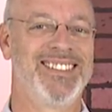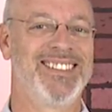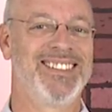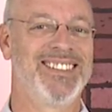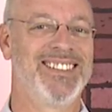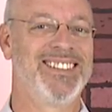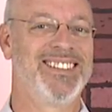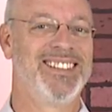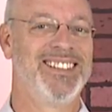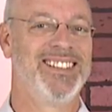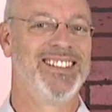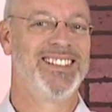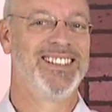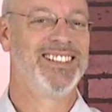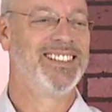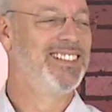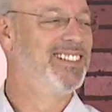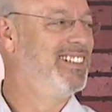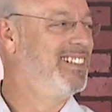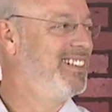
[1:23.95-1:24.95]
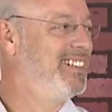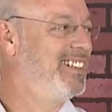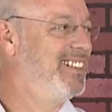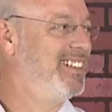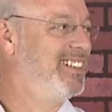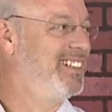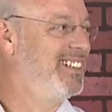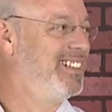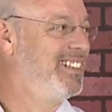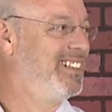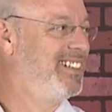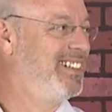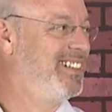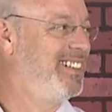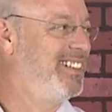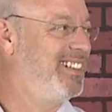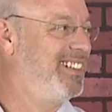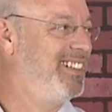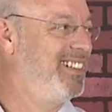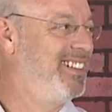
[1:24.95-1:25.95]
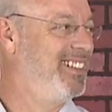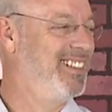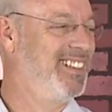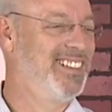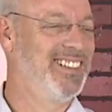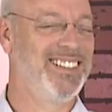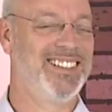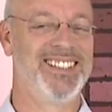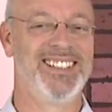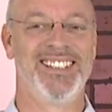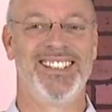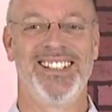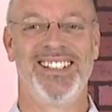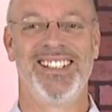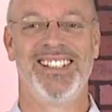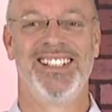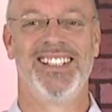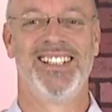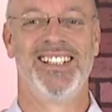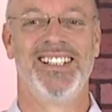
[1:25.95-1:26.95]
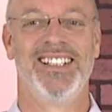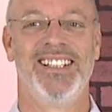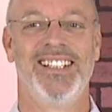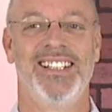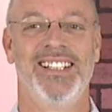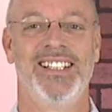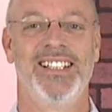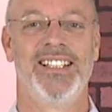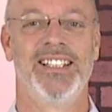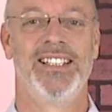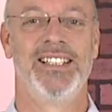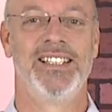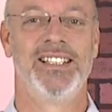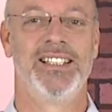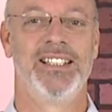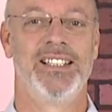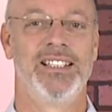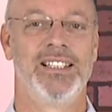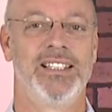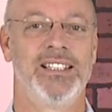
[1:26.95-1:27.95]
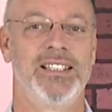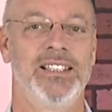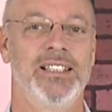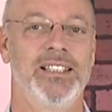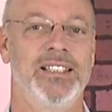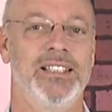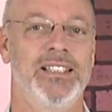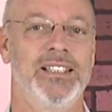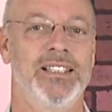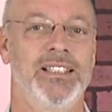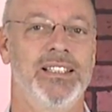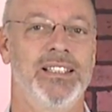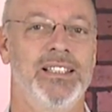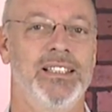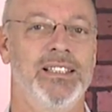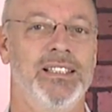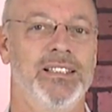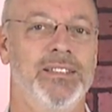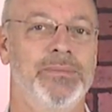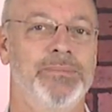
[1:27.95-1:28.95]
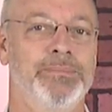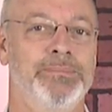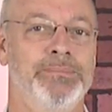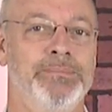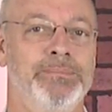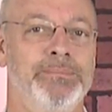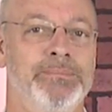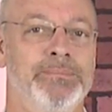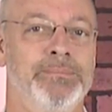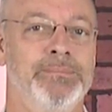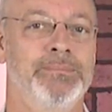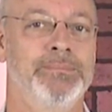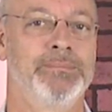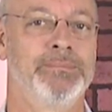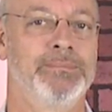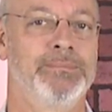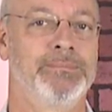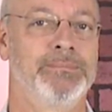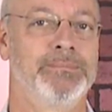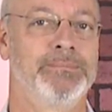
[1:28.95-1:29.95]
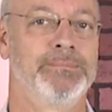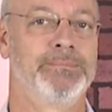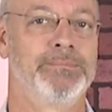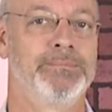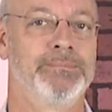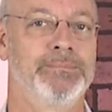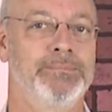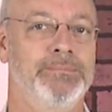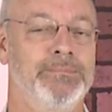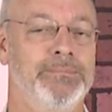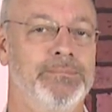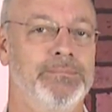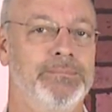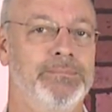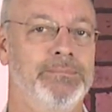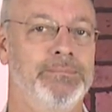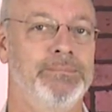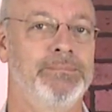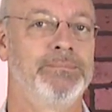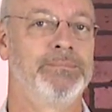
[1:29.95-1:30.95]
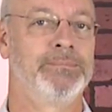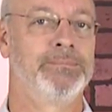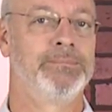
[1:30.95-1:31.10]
The person shown says nothing.